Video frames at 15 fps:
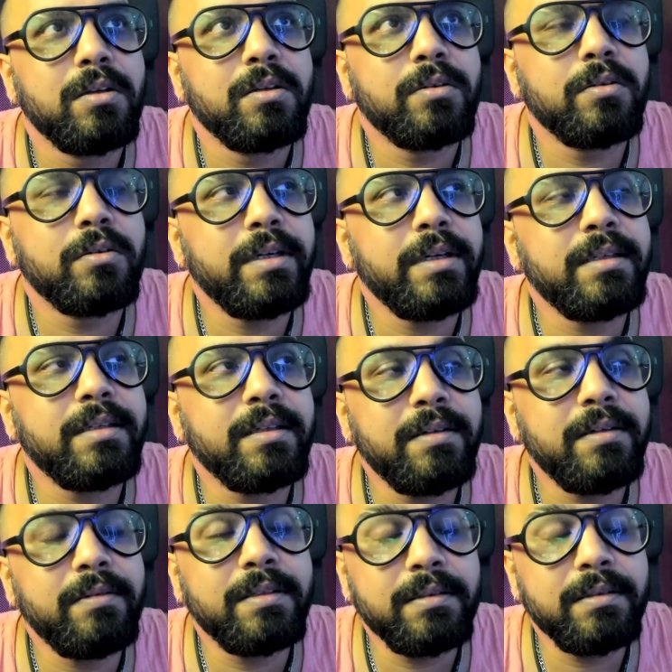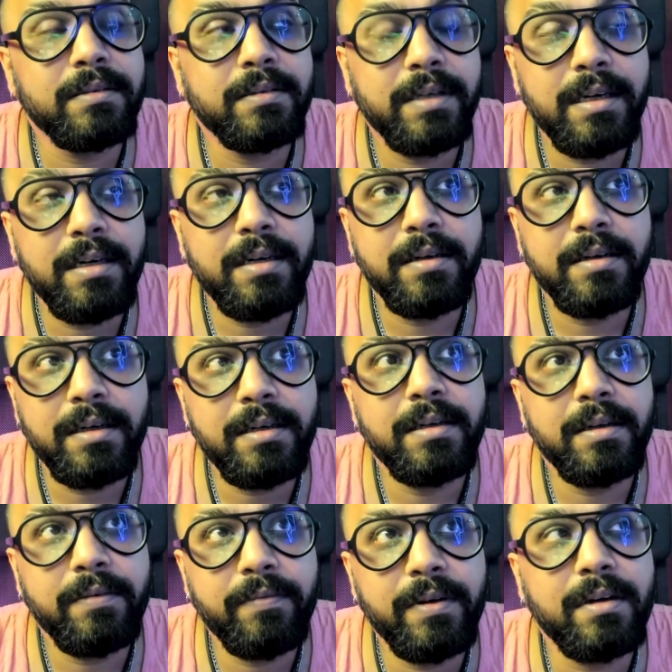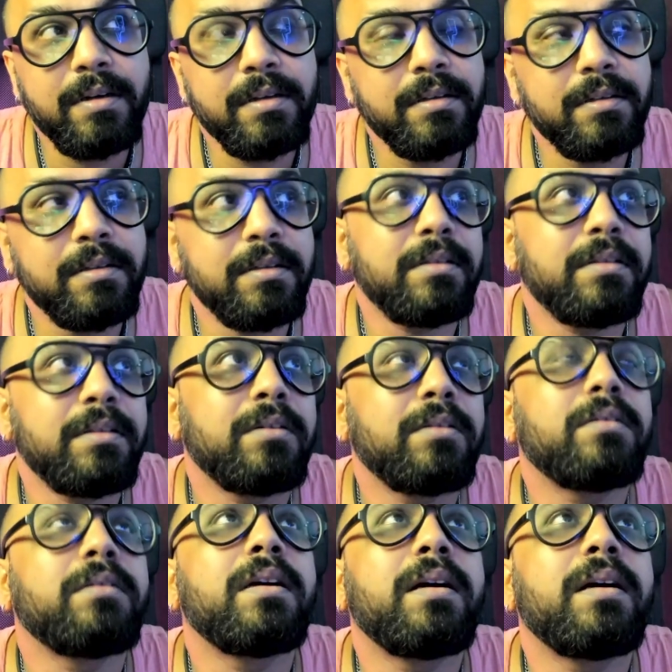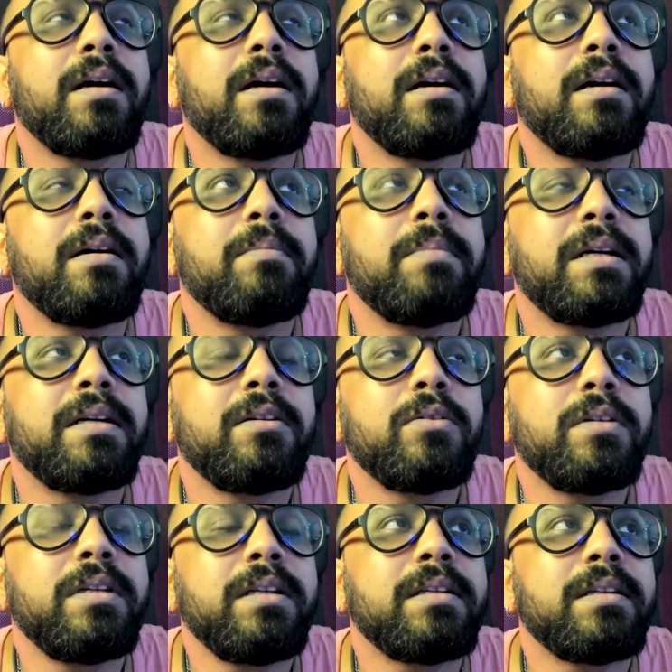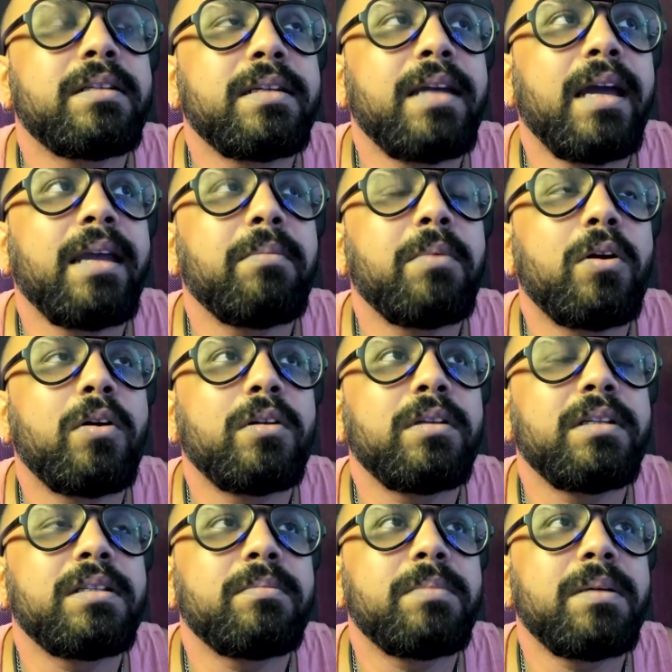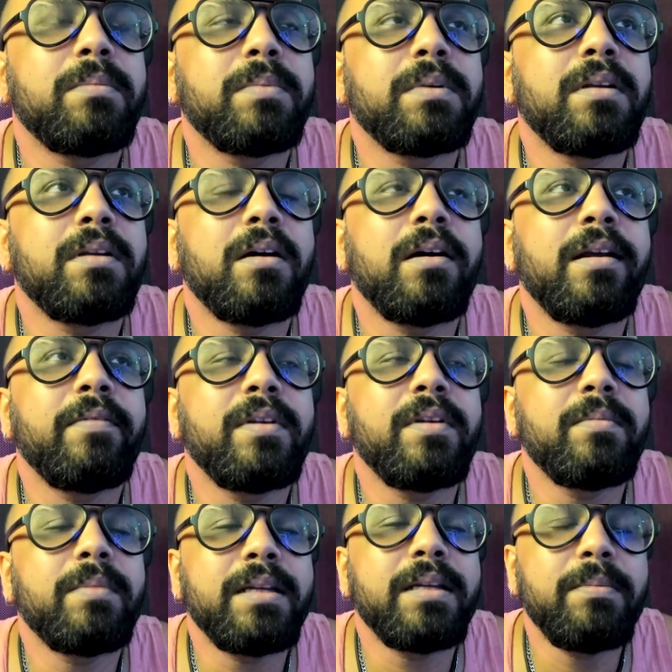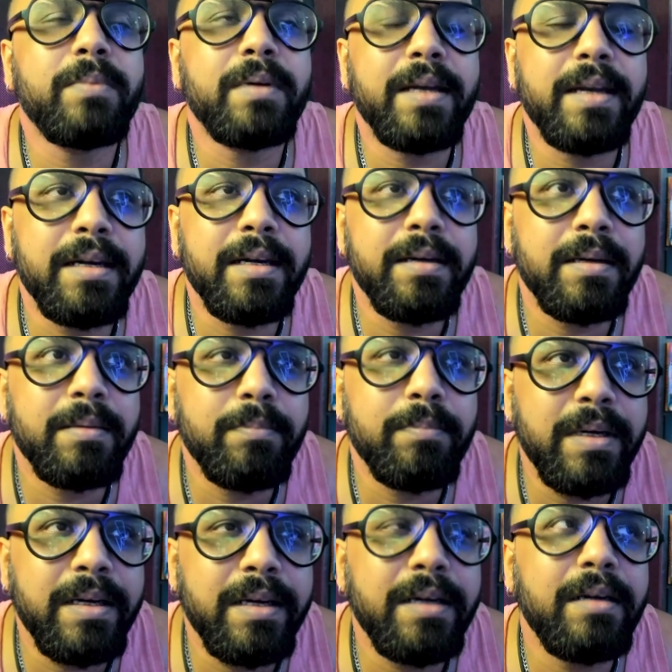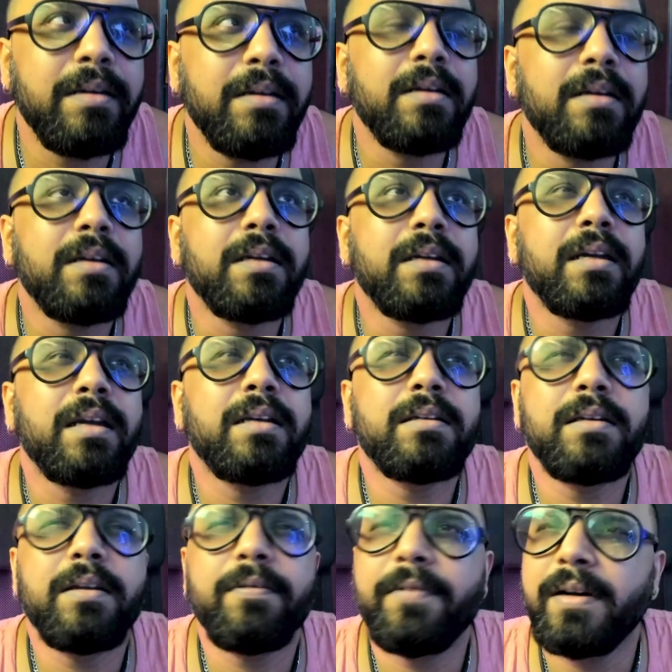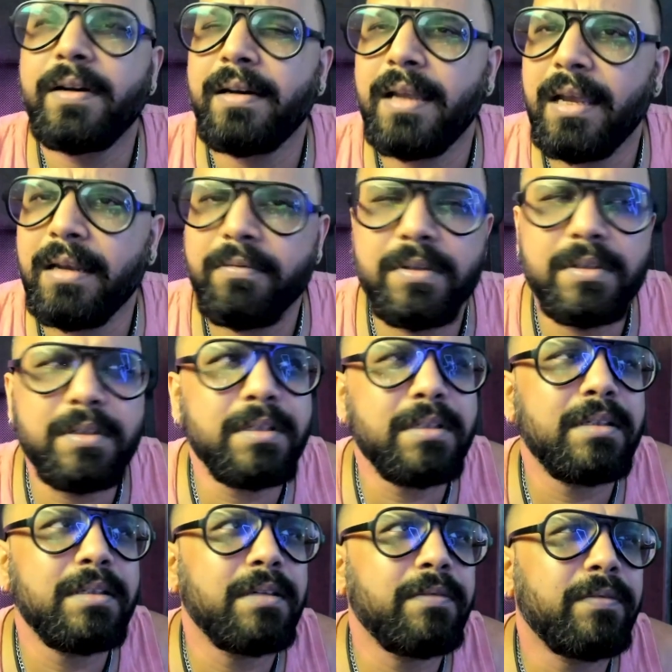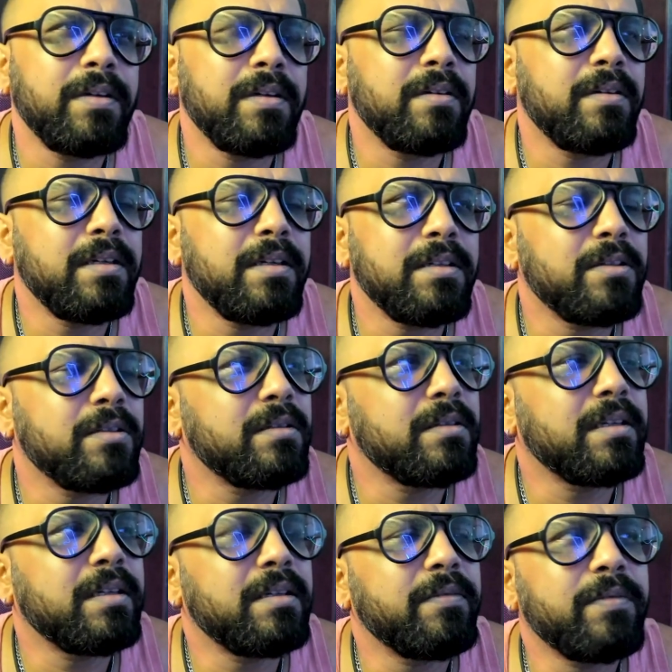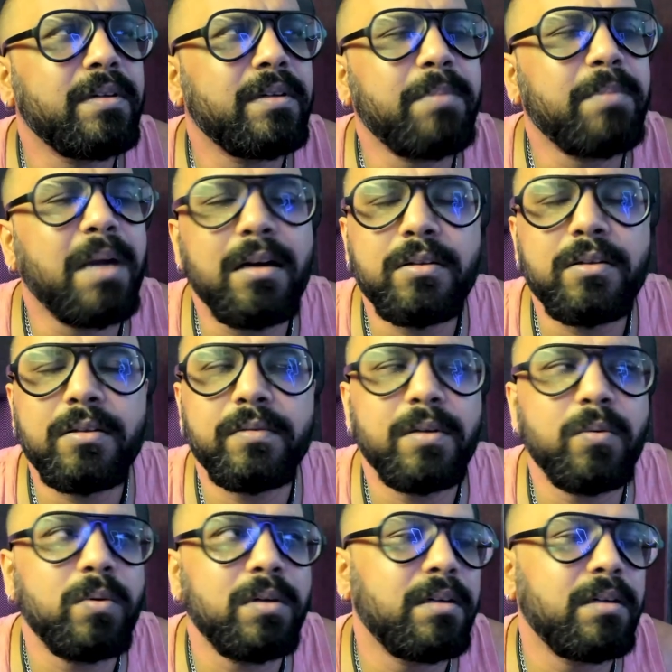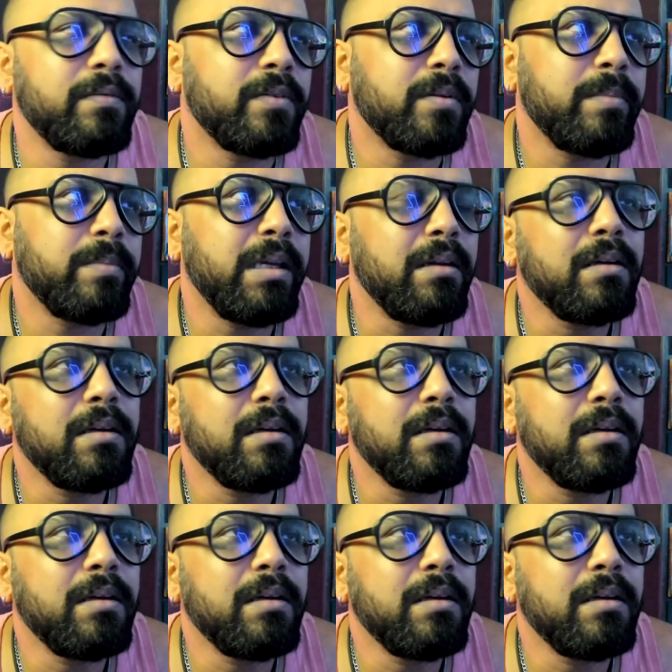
So it's really, really difficult, you know. But during this time, all these people, everybody prayed in different languages, in different religions, in different parts of the world for me.